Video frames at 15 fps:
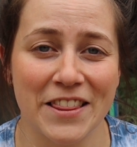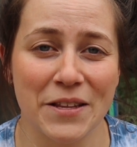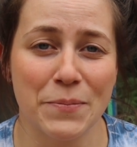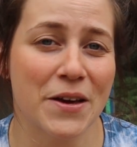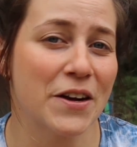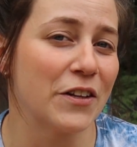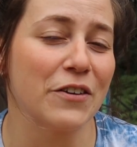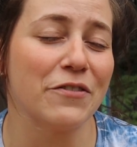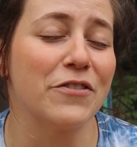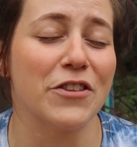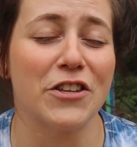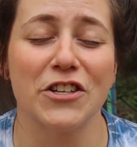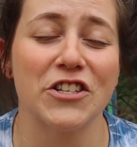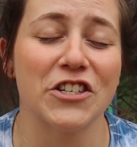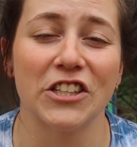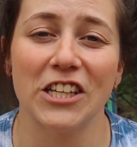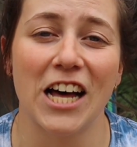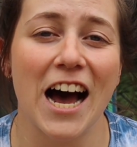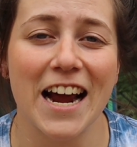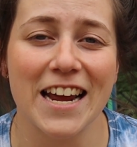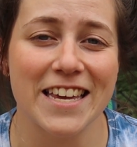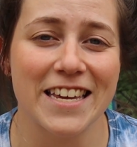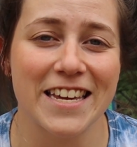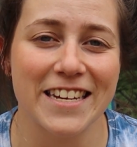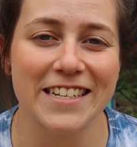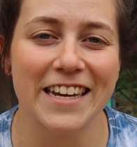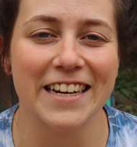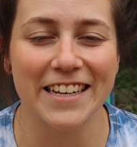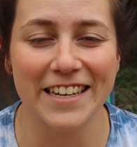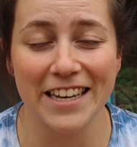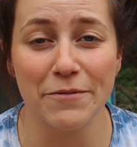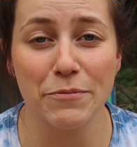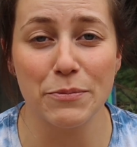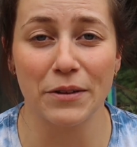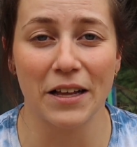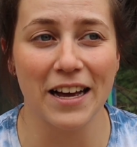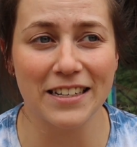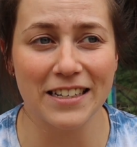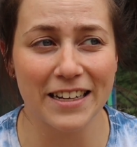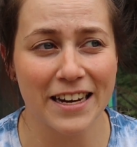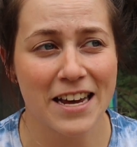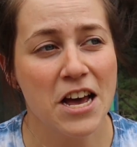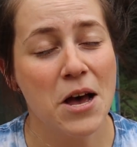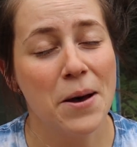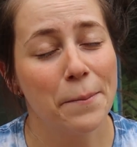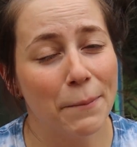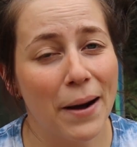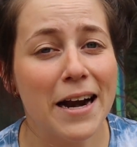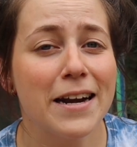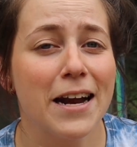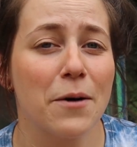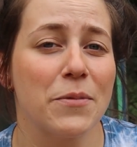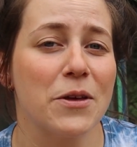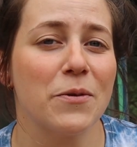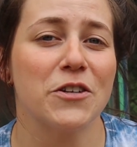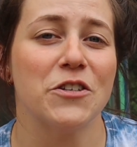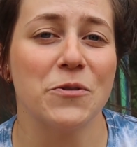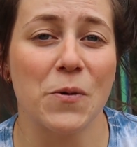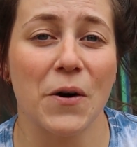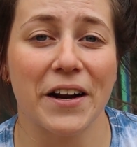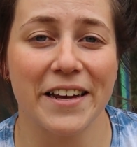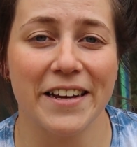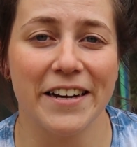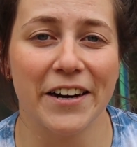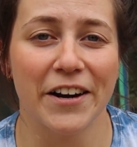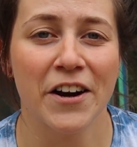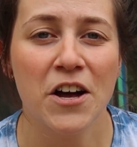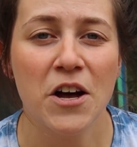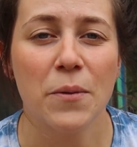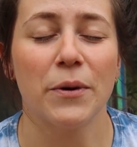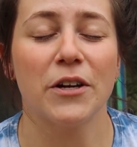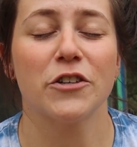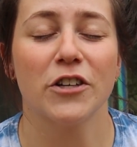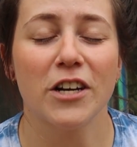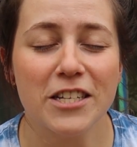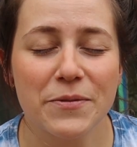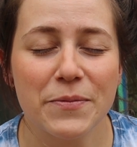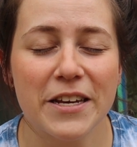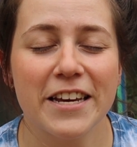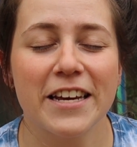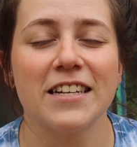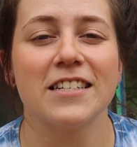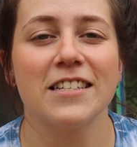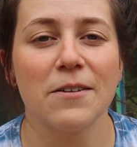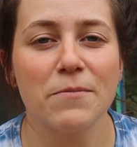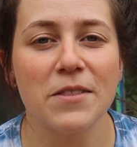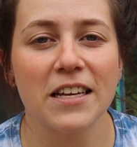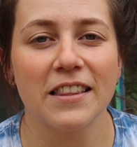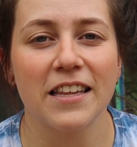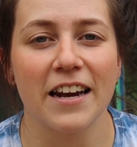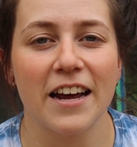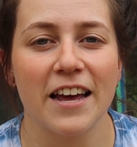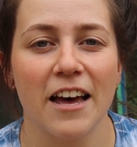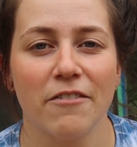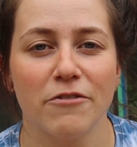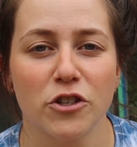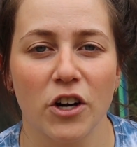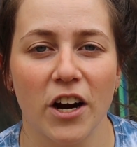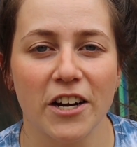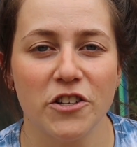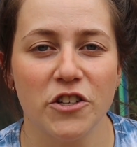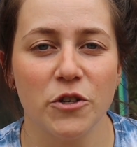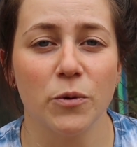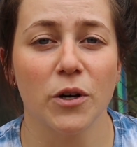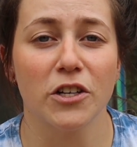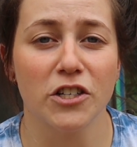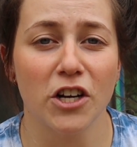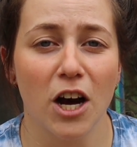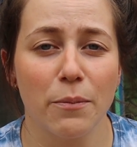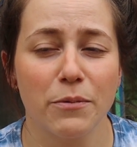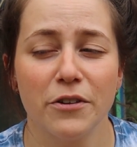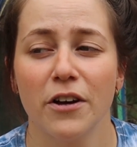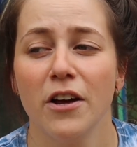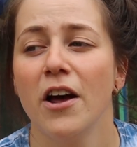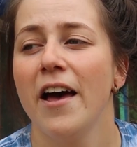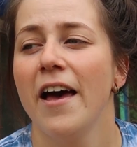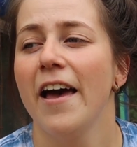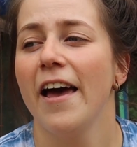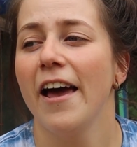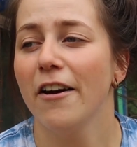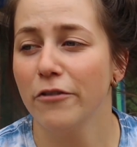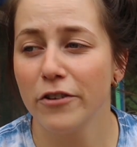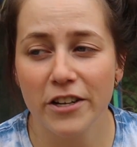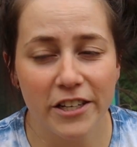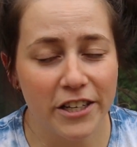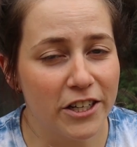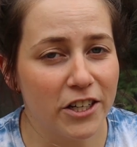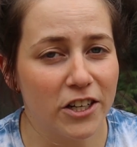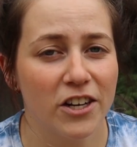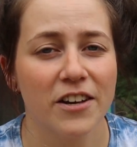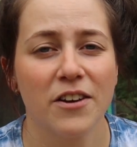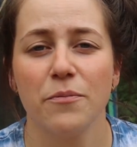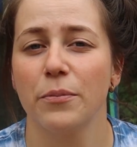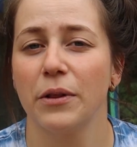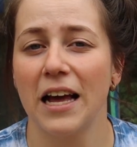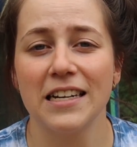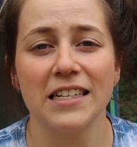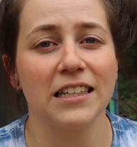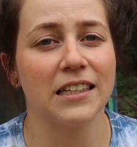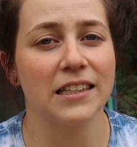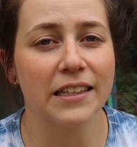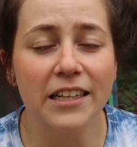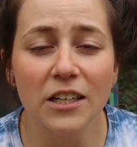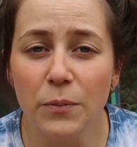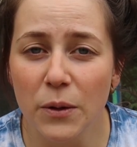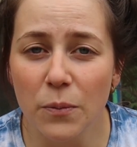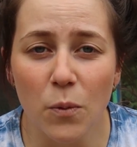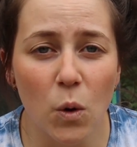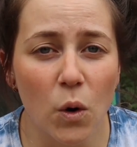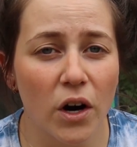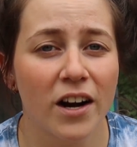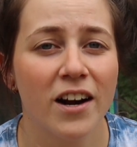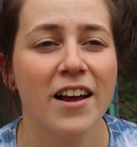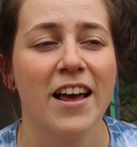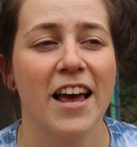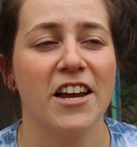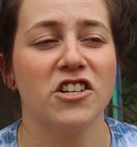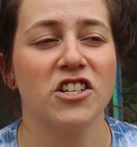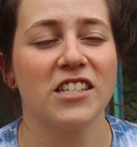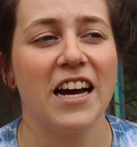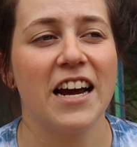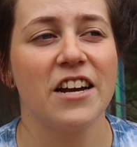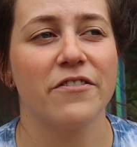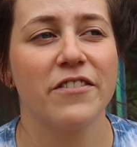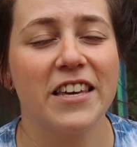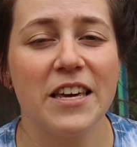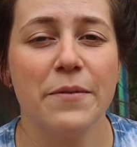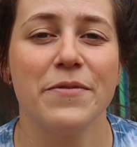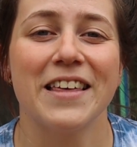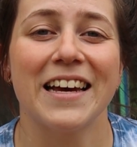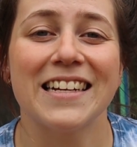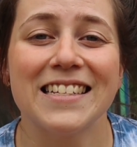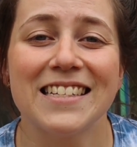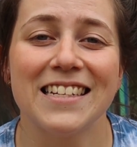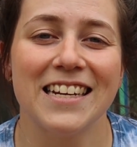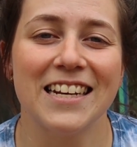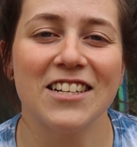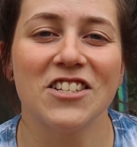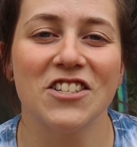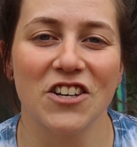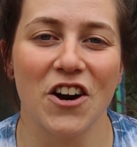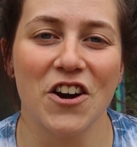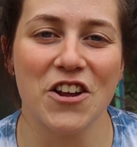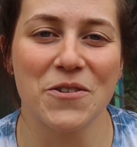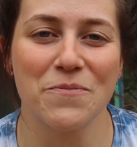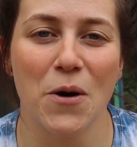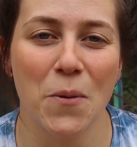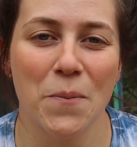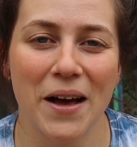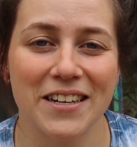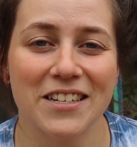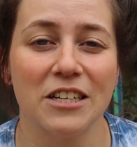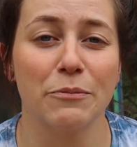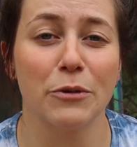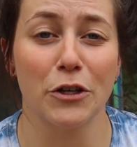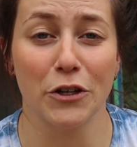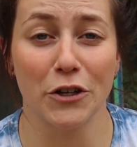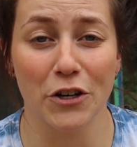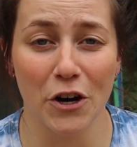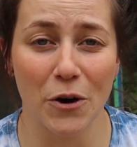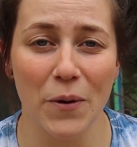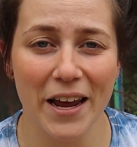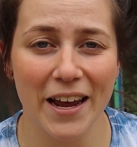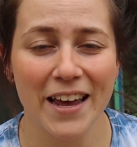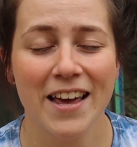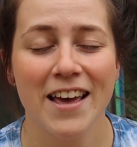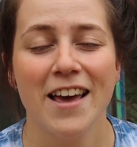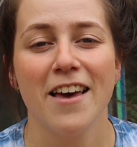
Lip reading: in the middle of the July heat and keep planting might not be what you want to hear. But trust me, it's something that I have tried to adopt every year, planting a little bit more and just kind of keep that seed starting momentum going.